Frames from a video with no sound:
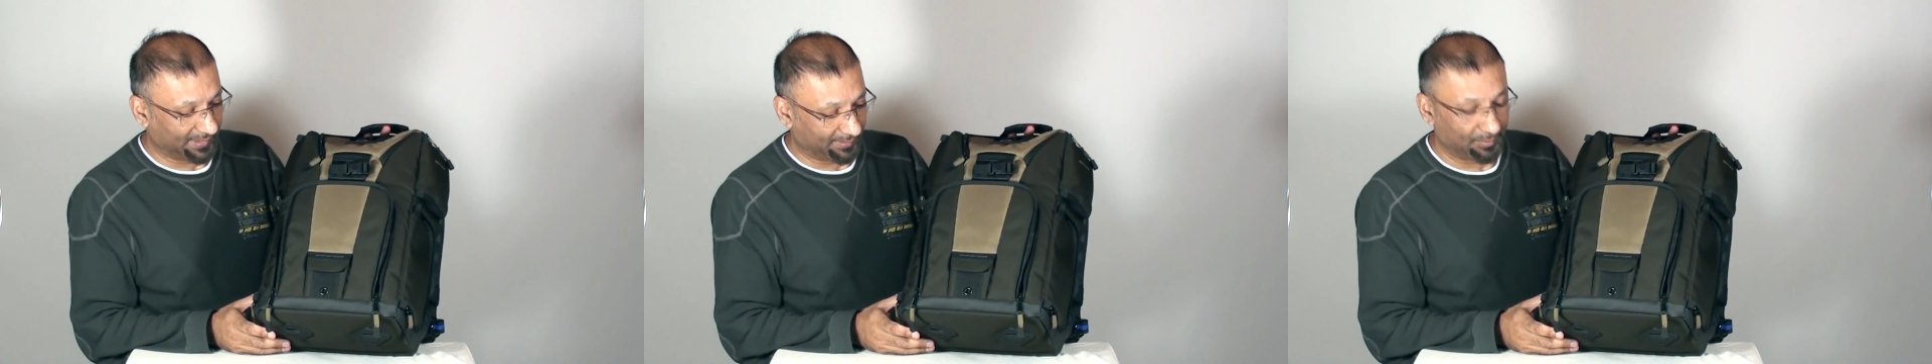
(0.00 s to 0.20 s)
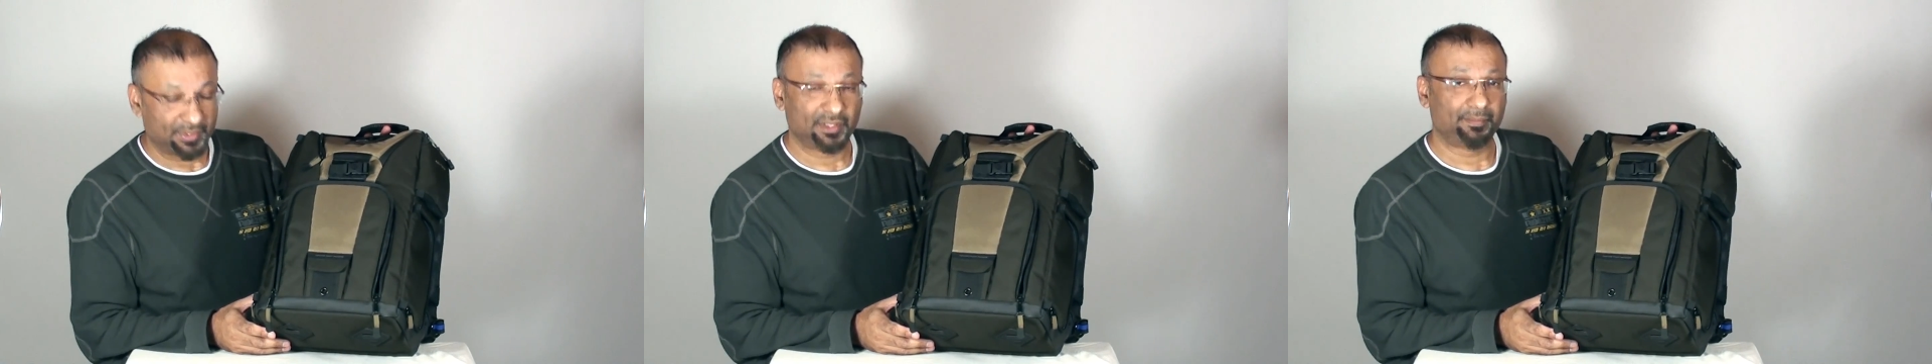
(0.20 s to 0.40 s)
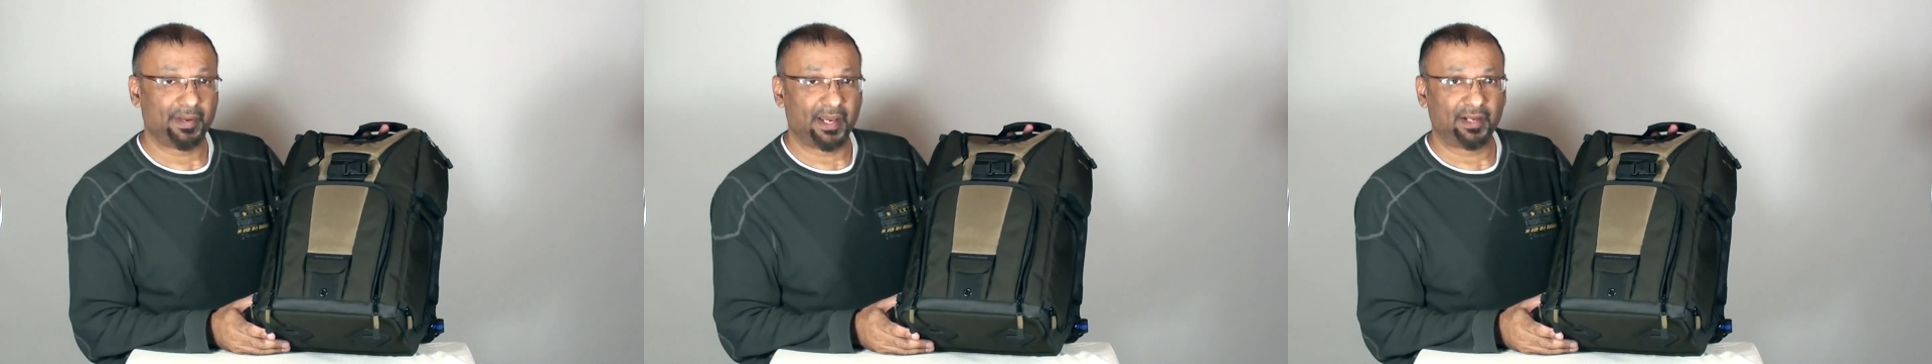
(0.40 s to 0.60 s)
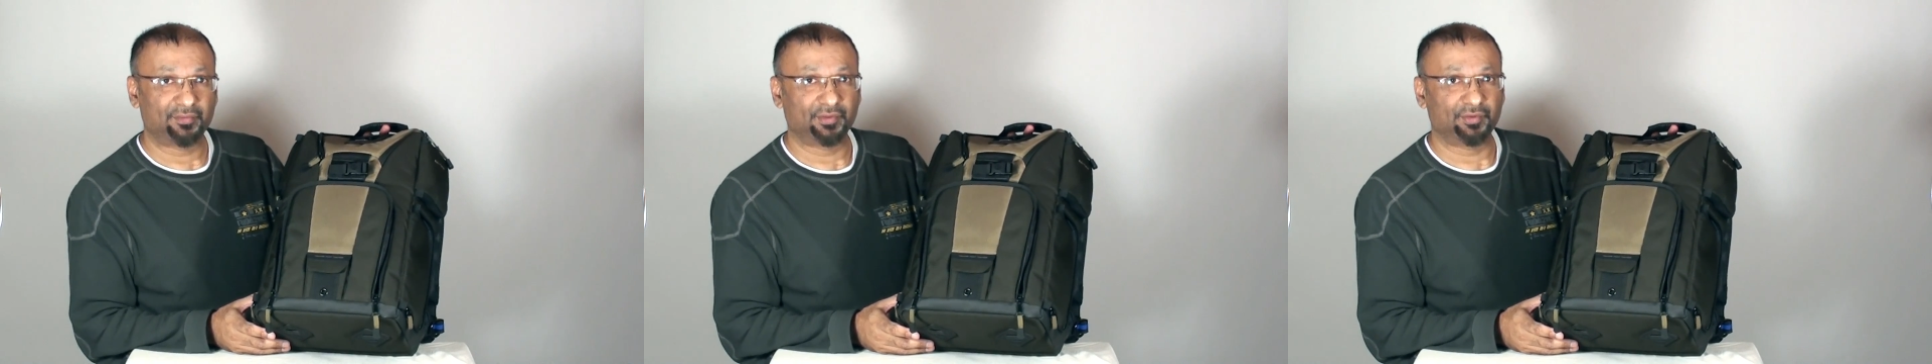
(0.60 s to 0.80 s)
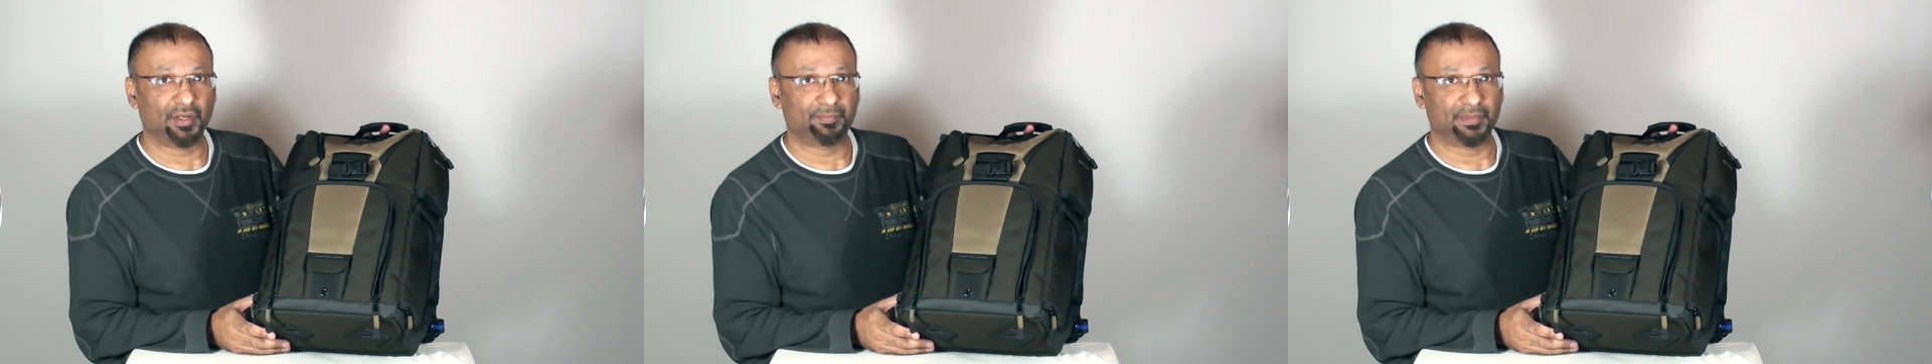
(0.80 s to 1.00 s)
with a
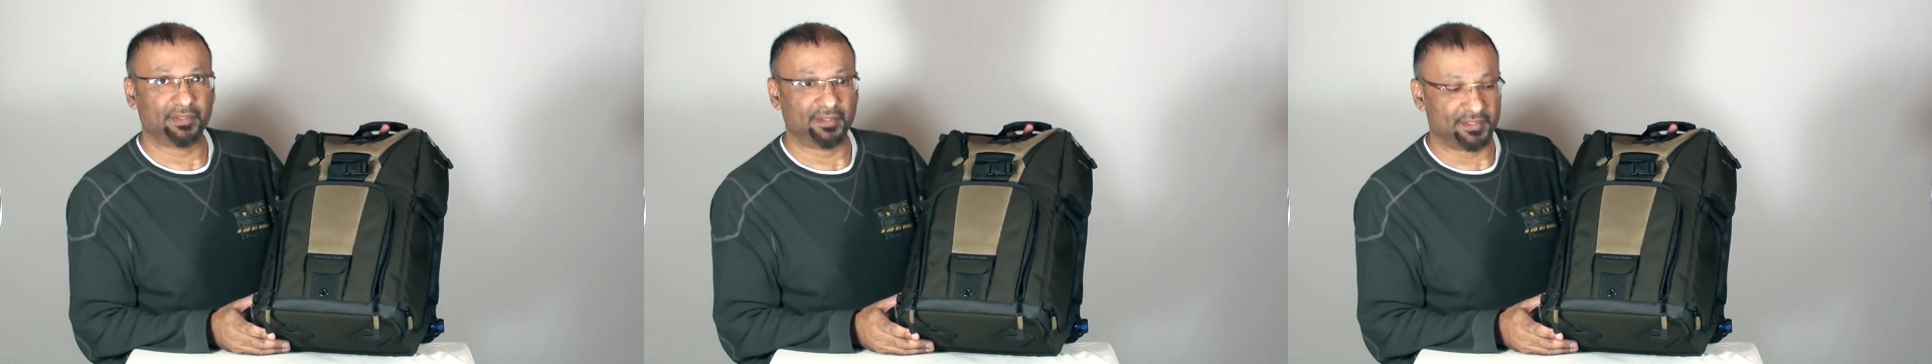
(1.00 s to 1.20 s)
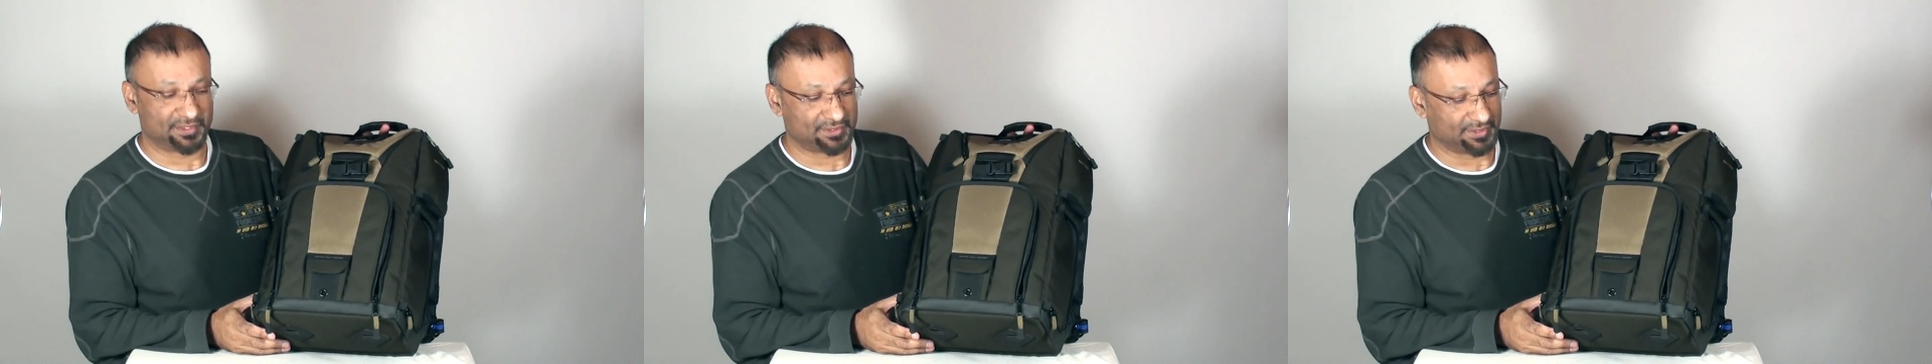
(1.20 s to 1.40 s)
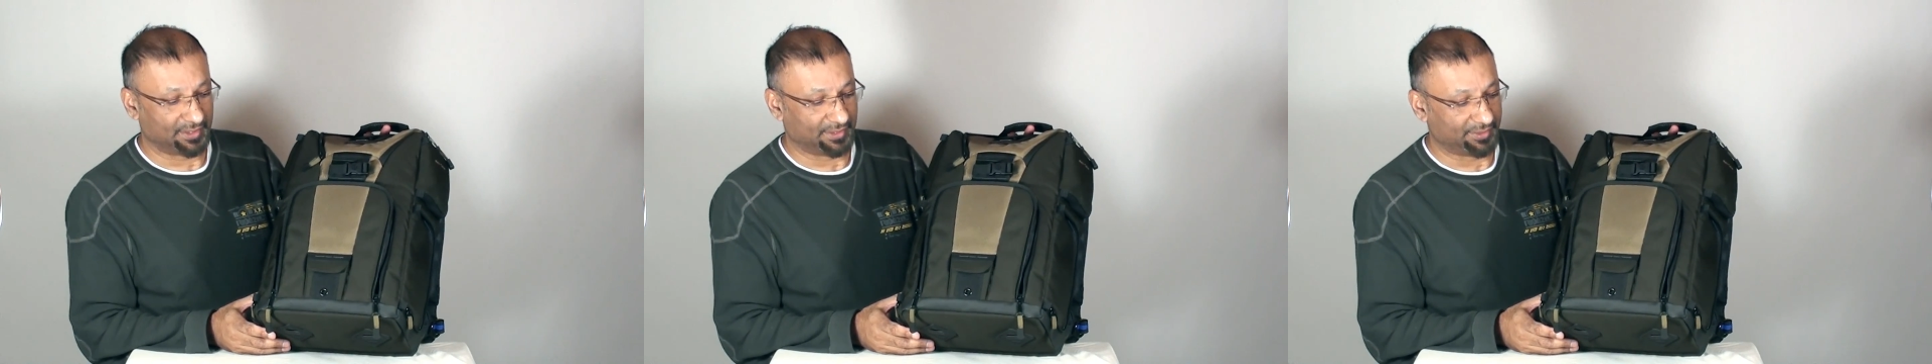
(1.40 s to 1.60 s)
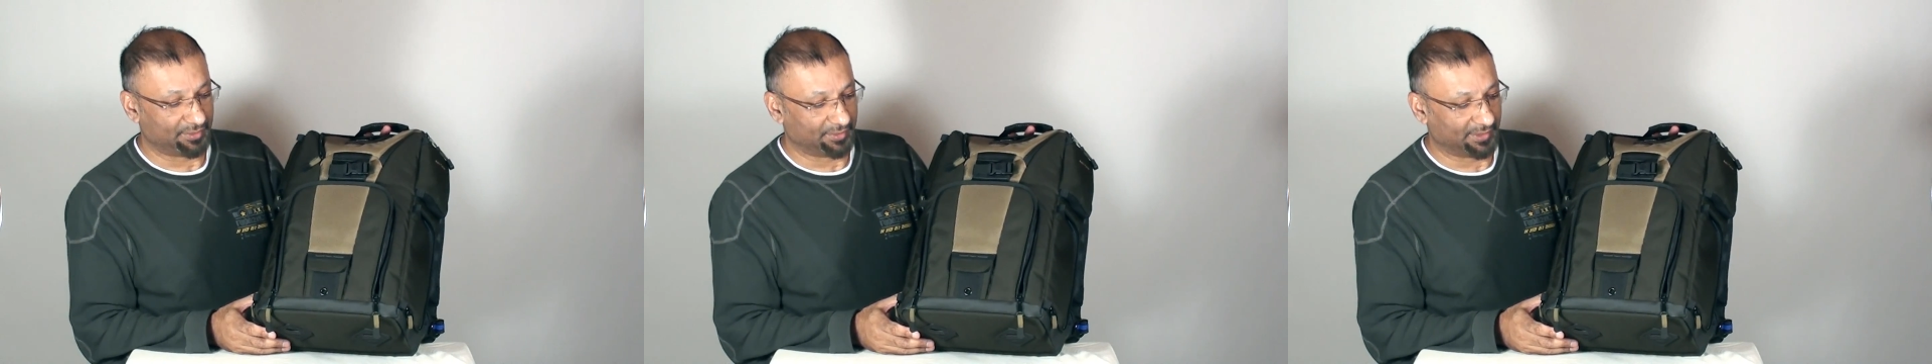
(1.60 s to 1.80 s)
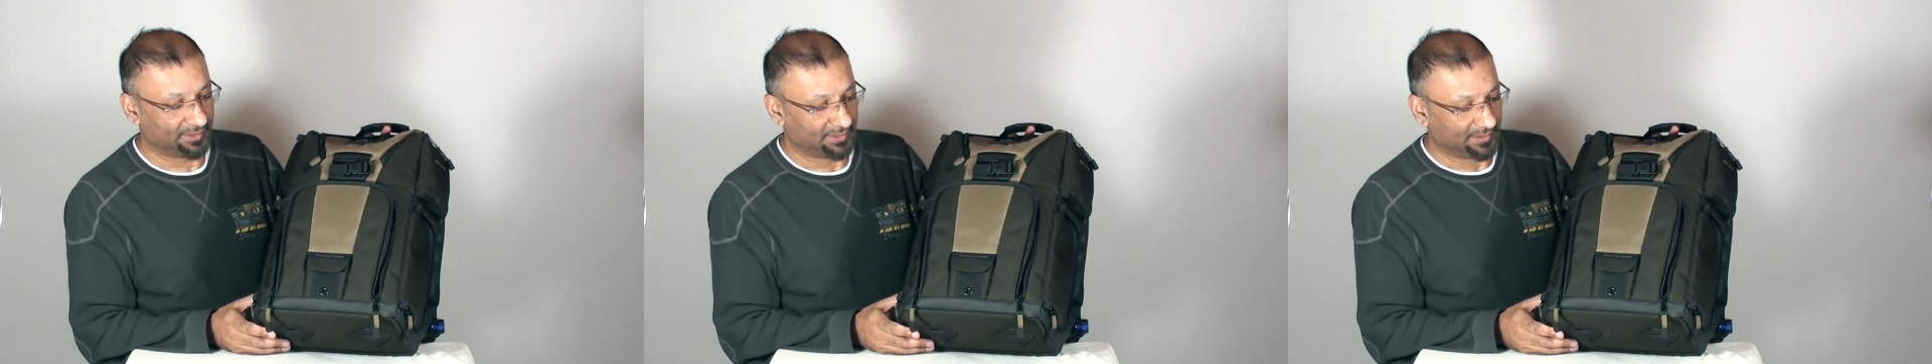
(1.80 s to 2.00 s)
battery grip in this
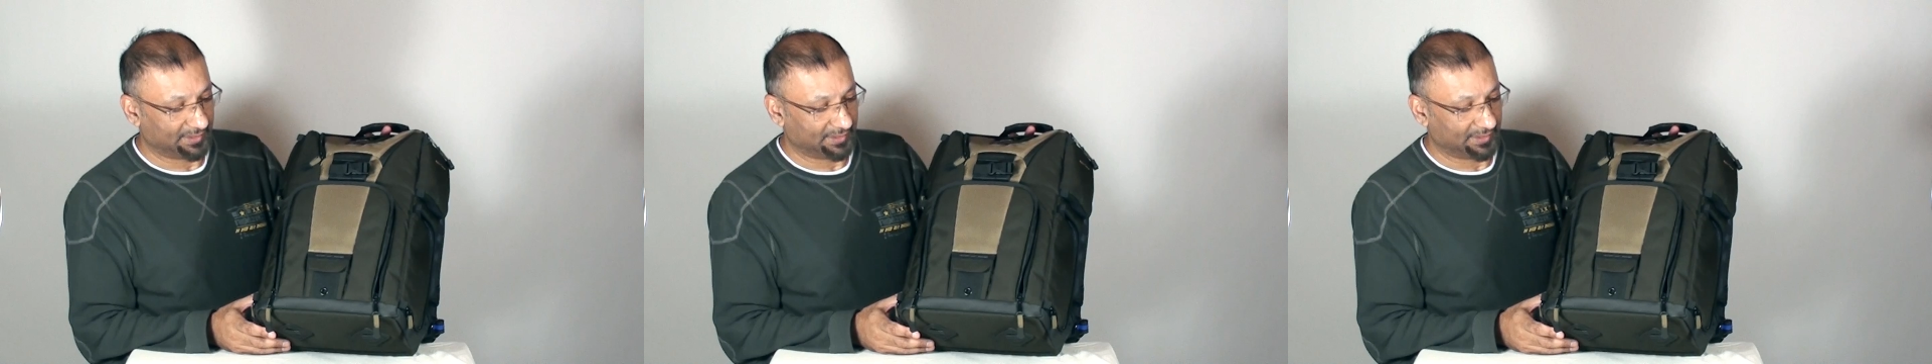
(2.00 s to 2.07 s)
unit.